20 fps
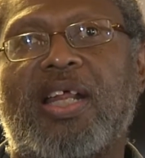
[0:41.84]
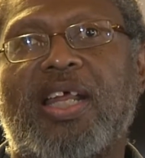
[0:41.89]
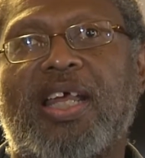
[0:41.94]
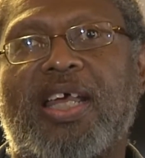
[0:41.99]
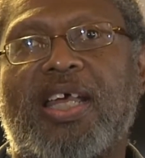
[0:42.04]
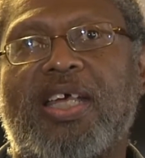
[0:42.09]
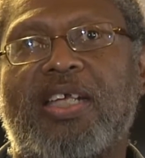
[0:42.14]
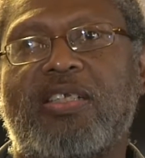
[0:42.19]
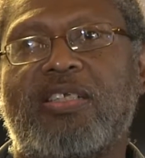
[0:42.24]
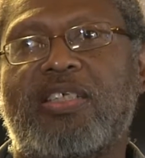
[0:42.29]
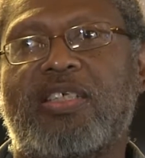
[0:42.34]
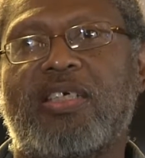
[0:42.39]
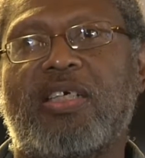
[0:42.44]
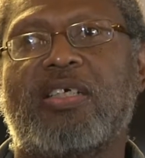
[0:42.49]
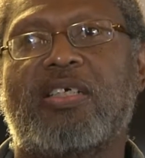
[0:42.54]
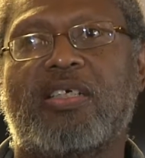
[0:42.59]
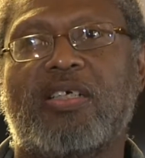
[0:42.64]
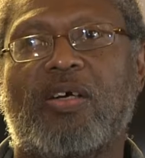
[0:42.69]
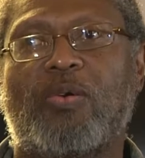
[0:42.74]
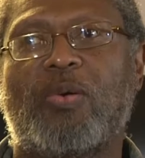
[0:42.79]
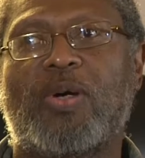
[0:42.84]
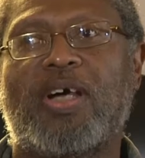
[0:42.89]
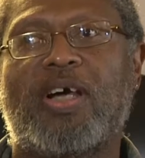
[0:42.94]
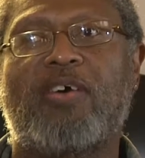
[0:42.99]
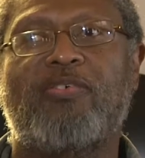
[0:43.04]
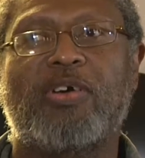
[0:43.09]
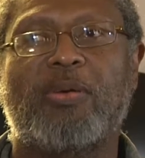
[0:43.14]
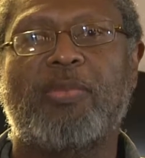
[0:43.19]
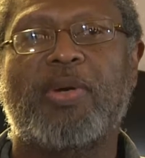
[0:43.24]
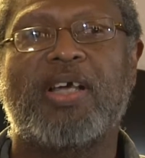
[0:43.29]
it took a
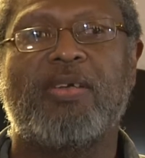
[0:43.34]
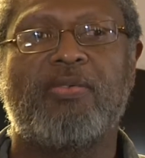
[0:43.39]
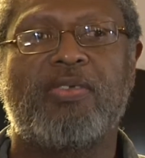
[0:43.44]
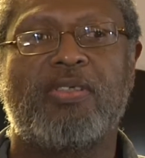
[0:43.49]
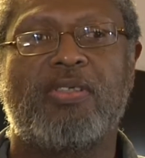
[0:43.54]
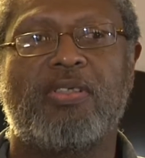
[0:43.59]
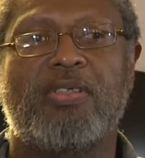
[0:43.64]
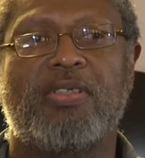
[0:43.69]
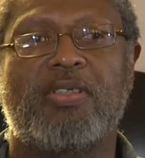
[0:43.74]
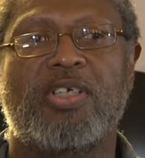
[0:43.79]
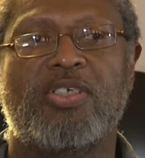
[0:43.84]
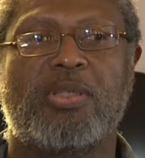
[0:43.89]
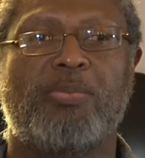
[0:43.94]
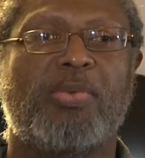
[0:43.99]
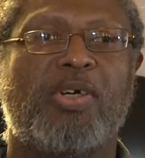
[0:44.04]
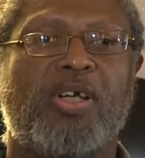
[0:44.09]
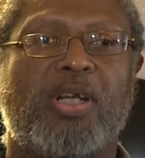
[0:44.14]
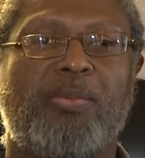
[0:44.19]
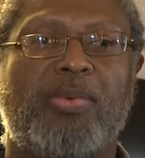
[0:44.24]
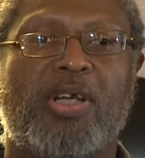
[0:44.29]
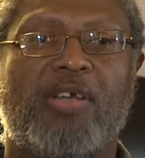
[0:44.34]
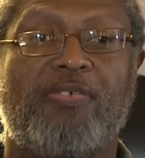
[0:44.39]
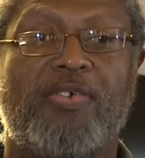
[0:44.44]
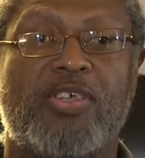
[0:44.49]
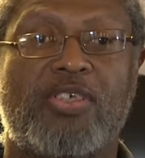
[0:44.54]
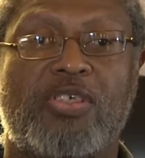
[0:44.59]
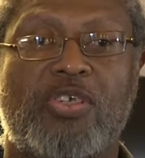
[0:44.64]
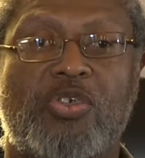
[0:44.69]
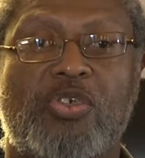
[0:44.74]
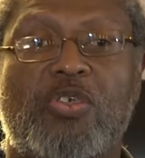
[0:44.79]
while for my disability
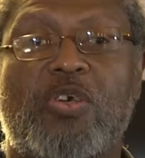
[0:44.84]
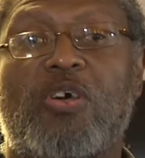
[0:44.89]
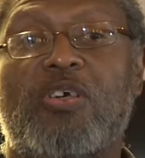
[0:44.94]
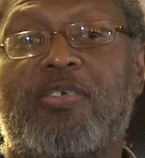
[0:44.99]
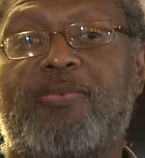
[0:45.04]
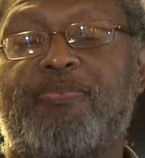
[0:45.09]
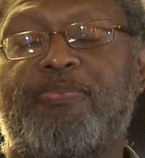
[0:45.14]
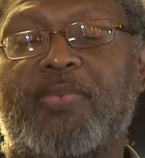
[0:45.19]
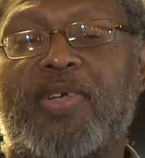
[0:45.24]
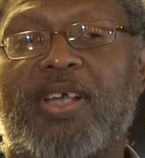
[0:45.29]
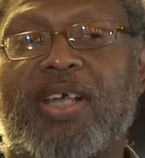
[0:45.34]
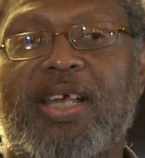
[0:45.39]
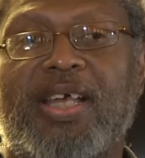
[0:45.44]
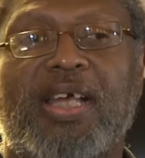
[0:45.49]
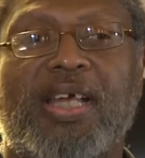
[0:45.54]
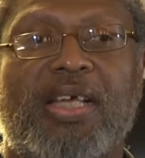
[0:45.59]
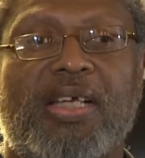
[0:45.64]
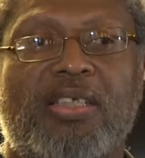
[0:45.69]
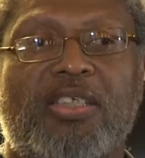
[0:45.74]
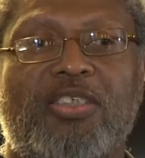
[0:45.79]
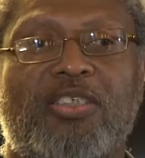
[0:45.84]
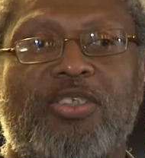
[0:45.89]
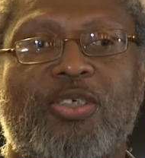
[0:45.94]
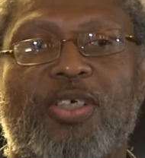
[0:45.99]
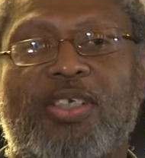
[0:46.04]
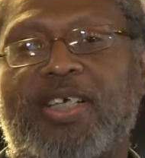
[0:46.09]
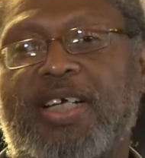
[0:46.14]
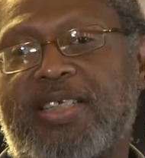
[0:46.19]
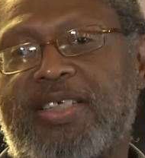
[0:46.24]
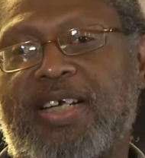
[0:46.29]
benefits to start. And
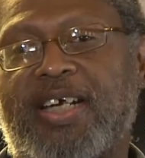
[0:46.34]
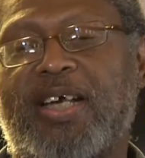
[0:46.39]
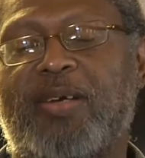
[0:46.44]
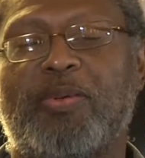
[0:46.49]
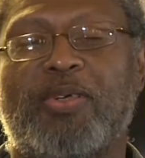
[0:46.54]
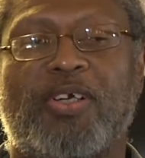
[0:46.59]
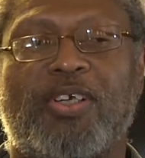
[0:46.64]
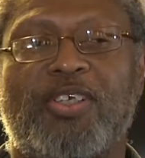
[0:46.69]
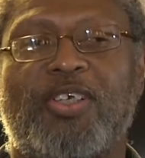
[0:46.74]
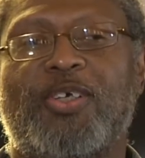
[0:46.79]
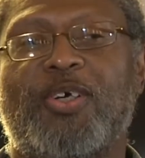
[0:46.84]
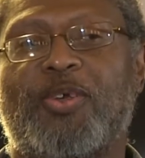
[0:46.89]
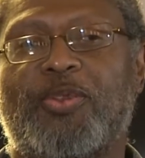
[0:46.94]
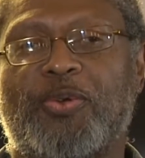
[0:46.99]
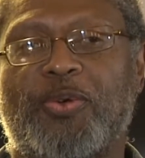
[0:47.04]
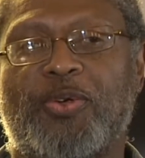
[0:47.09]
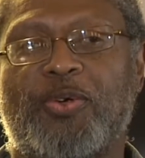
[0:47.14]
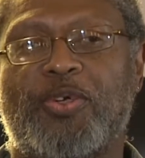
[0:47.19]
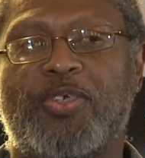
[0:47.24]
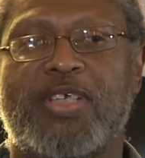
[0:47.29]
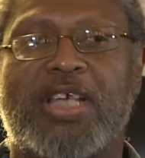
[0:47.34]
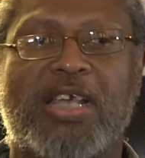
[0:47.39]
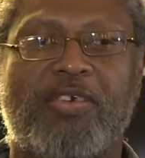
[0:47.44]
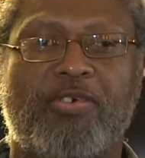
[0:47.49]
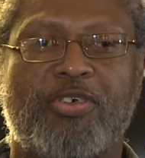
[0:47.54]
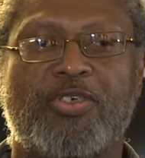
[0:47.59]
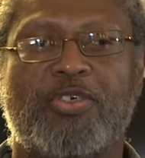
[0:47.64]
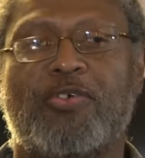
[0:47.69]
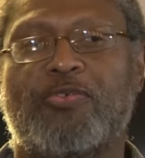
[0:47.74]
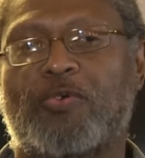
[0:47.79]
during that time, you know, you go through your
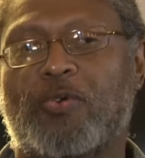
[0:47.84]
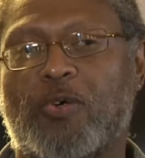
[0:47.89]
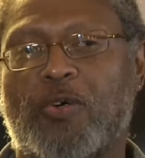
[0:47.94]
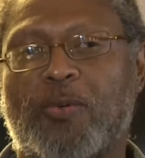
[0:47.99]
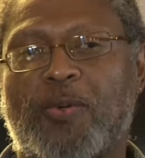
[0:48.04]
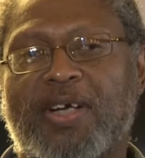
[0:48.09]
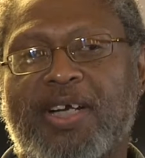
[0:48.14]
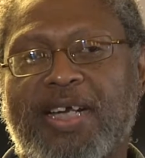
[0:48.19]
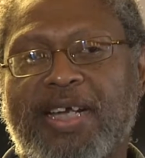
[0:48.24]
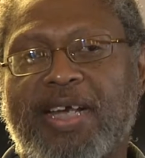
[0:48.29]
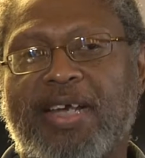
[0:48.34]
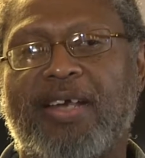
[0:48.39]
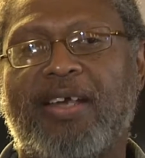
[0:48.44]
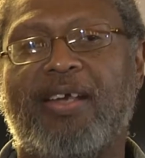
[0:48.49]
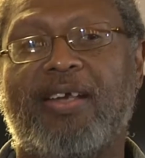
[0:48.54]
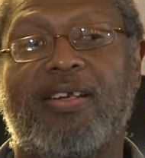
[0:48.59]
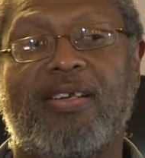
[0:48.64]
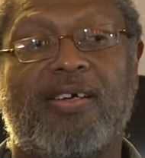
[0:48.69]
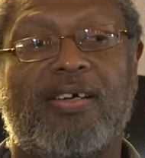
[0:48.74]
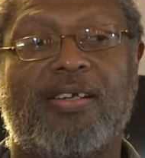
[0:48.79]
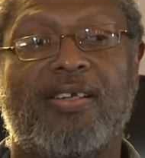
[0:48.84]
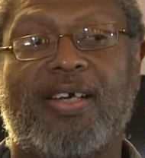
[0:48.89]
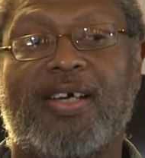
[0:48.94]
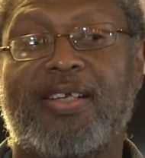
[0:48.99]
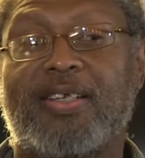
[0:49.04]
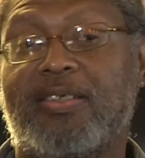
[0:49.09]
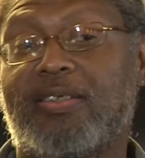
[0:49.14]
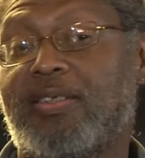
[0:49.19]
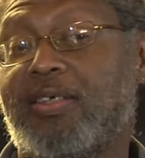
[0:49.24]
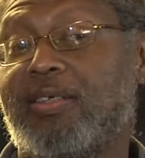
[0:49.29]
savings, your 401k and all
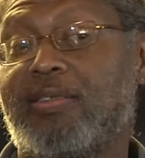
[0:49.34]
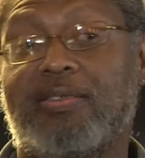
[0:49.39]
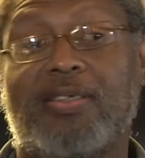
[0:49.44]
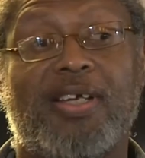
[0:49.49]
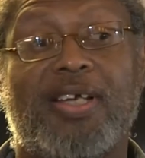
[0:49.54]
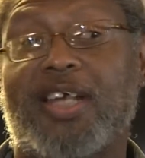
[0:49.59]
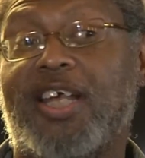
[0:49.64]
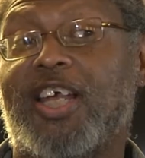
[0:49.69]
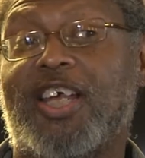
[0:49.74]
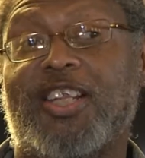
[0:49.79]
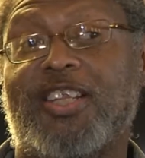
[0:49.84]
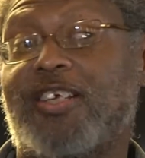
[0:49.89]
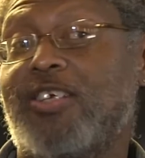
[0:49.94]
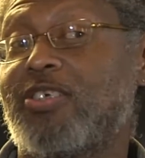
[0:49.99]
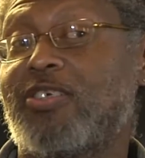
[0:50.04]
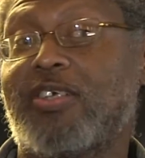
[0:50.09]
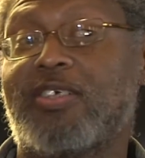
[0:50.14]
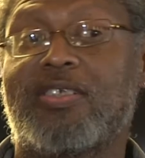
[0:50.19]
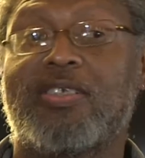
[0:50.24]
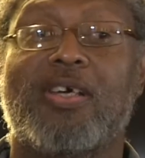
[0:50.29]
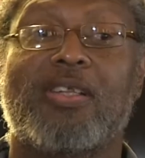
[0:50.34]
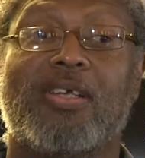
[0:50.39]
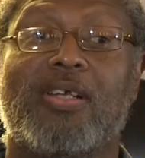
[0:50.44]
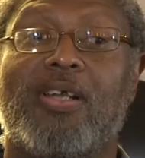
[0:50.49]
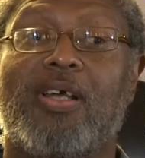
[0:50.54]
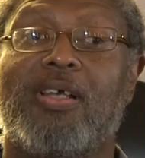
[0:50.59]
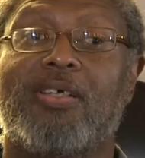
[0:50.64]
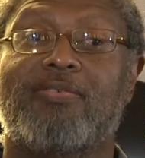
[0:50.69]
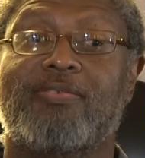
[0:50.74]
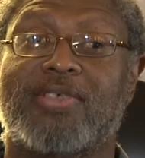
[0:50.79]
that, and then there's just
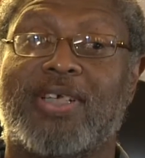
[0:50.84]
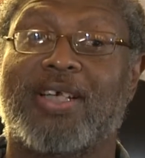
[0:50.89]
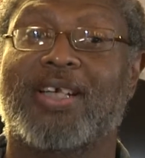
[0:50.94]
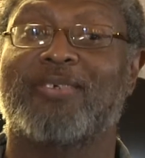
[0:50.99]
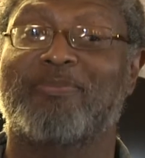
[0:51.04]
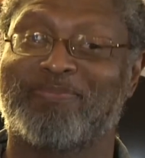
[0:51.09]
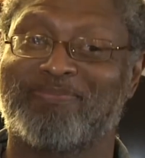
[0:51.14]
nothing left.